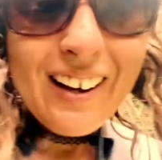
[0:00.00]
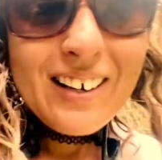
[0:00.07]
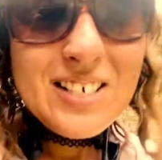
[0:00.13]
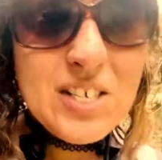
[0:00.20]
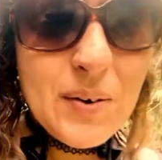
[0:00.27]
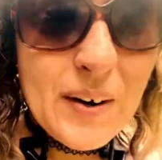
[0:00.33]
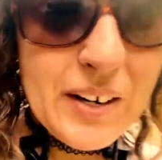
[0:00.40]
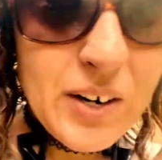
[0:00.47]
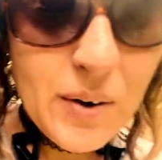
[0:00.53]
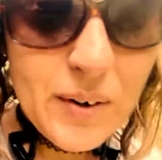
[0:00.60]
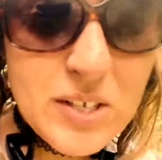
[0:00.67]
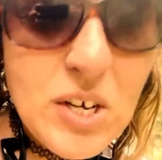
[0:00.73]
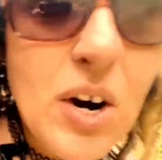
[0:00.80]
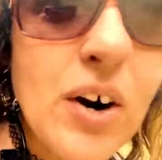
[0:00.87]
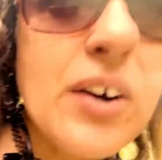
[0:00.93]
So I know
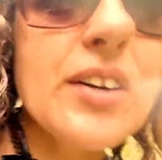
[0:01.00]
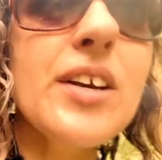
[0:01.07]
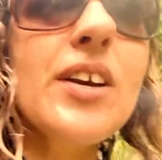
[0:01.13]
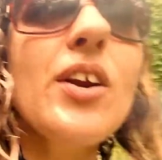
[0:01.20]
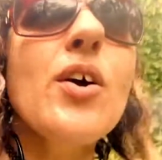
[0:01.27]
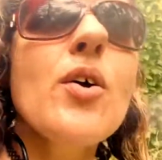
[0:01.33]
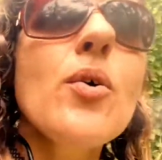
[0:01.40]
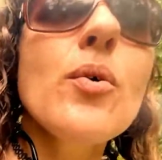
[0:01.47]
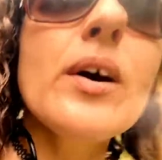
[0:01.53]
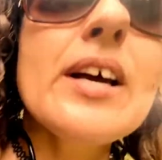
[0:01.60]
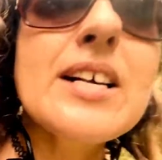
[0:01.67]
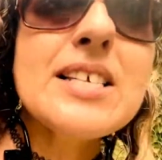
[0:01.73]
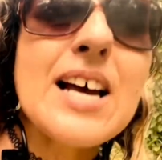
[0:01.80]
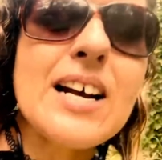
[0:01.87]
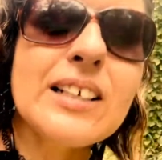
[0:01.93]
it's hard to know
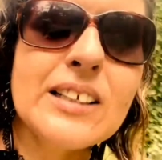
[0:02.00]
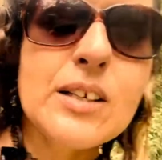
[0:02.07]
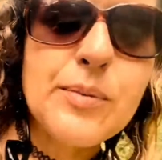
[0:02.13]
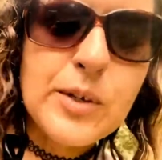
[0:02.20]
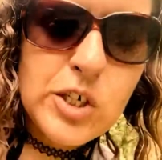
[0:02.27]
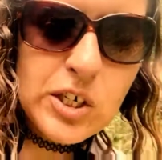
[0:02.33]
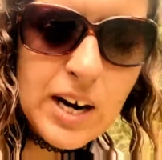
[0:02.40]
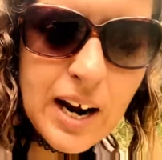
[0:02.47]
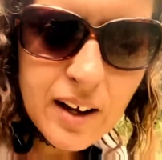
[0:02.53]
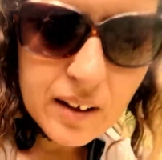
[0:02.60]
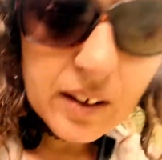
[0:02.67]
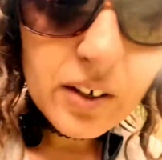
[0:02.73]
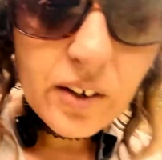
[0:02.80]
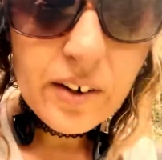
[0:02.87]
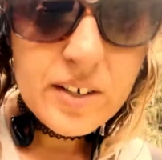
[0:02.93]
exactly which
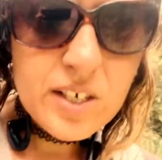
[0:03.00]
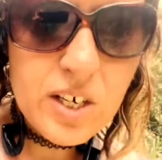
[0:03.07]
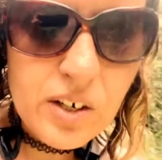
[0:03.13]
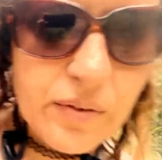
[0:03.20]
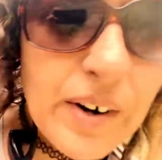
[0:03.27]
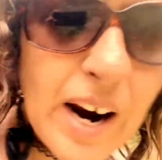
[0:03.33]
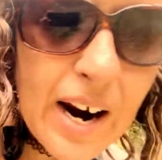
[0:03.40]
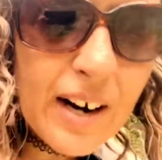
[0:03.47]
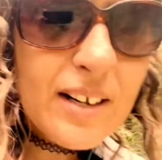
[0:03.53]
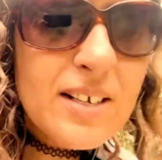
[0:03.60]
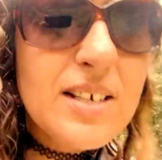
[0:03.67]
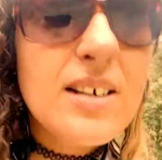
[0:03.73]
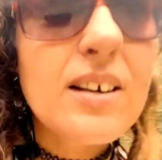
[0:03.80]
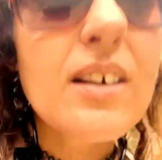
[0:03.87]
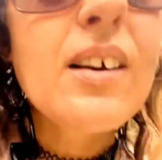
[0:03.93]
calendar is
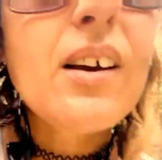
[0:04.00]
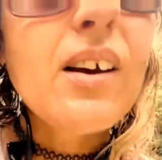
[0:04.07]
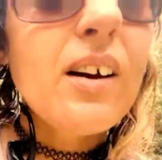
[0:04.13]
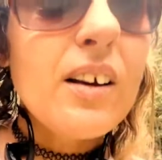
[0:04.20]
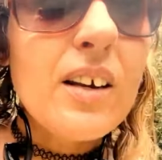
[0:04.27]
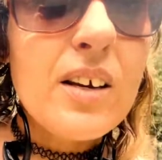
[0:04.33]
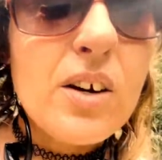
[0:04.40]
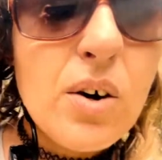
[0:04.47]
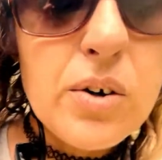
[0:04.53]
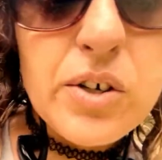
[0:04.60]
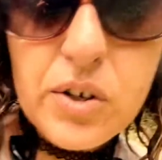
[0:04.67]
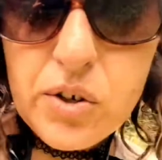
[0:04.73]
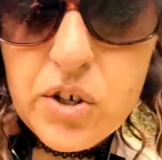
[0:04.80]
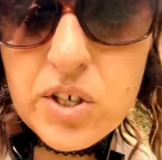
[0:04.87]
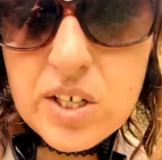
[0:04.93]
correct. You know, do
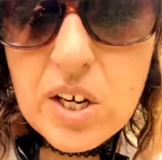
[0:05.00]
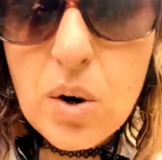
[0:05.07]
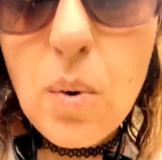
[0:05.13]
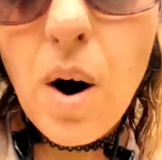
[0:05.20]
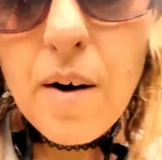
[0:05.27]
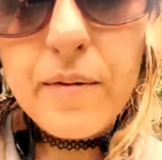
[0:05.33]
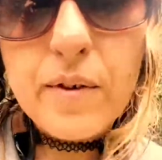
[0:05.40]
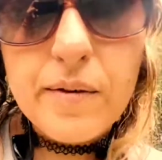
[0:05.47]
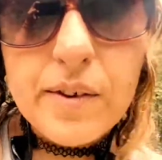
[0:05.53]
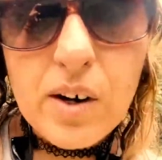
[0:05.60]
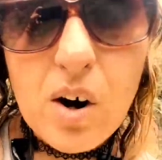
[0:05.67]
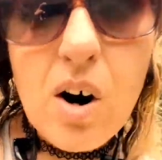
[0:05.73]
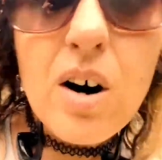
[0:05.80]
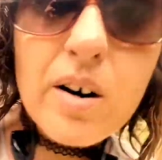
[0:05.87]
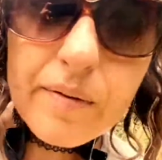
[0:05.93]
you just go off of the
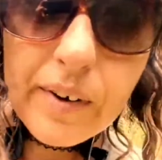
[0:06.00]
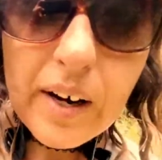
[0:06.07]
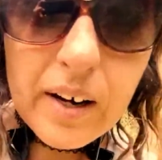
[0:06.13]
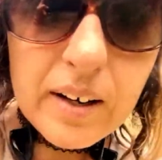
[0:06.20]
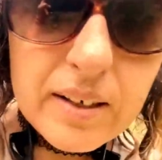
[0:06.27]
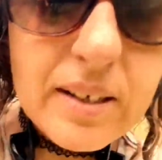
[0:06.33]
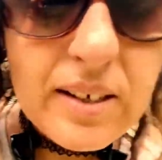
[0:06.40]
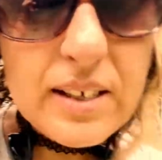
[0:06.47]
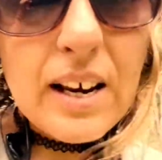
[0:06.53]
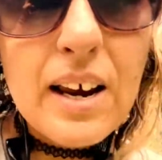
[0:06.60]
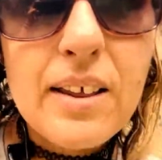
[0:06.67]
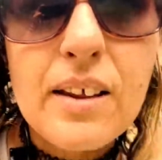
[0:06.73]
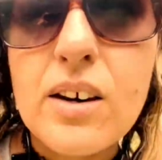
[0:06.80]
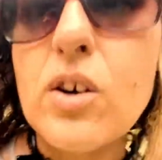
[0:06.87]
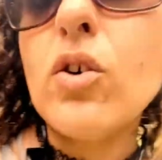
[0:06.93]
harvests
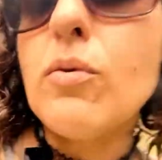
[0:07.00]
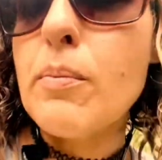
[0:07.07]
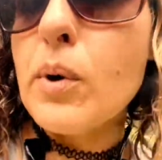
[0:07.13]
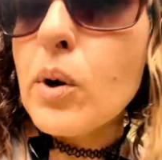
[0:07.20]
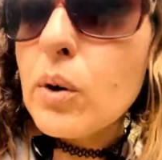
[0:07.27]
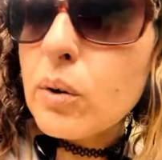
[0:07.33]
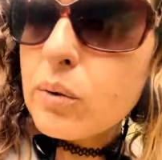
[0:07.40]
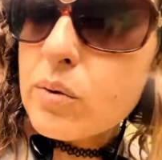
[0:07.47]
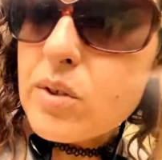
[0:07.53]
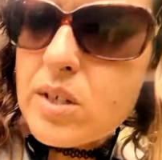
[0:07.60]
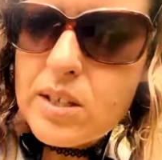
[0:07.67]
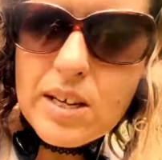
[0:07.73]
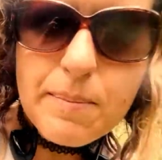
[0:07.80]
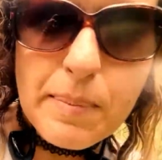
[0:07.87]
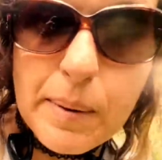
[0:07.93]
and the new moons,
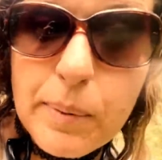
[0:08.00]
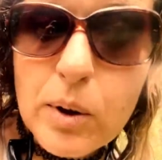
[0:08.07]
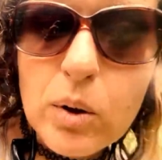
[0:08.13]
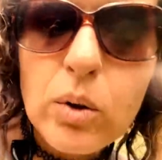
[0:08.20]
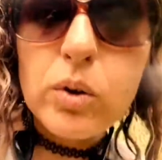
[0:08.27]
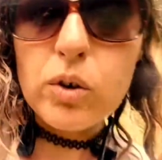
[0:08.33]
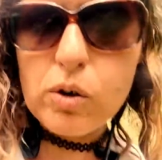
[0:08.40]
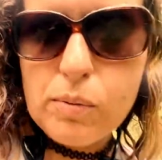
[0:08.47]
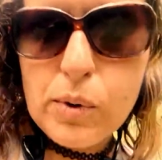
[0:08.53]
the biblical new